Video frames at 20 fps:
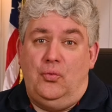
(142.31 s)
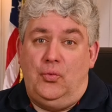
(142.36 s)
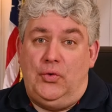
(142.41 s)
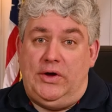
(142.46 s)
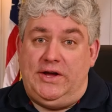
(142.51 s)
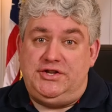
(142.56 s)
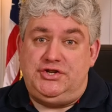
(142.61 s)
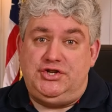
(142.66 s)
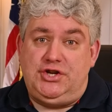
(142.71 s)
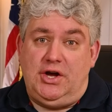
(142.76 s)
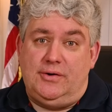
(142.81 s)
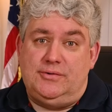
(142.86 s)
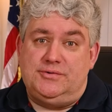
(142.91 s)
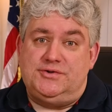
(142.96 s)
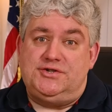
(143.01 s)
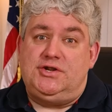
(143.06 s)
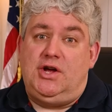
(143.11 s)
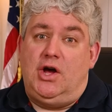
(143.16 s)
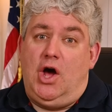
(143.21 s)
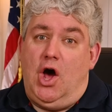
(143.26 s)
we
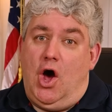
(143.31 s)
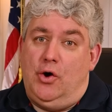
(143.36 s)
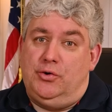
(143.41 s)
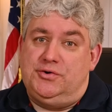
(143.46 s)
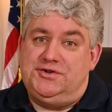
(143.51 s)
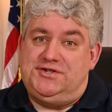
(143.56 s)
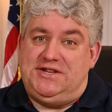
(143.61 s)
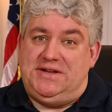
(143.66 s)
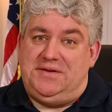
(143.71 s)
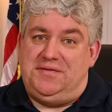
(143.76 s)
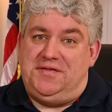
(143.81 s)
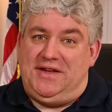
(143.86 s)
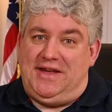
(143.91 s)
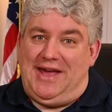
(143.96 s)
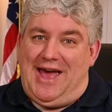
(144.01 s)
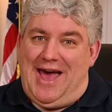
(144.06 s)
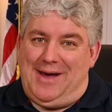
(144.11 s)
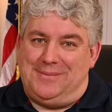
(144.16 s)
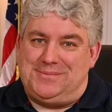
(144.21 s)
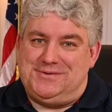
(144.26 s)
chose OCV
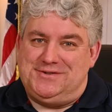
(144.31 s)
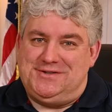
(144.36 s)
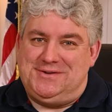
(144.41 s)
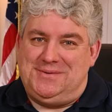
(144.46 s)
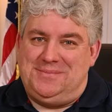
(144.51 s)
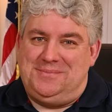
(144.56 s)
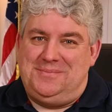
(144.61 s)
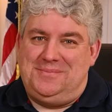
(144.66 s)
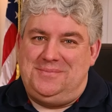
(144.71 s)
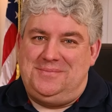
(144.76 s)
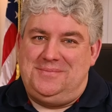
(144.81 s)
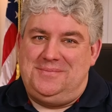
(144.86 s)
apps.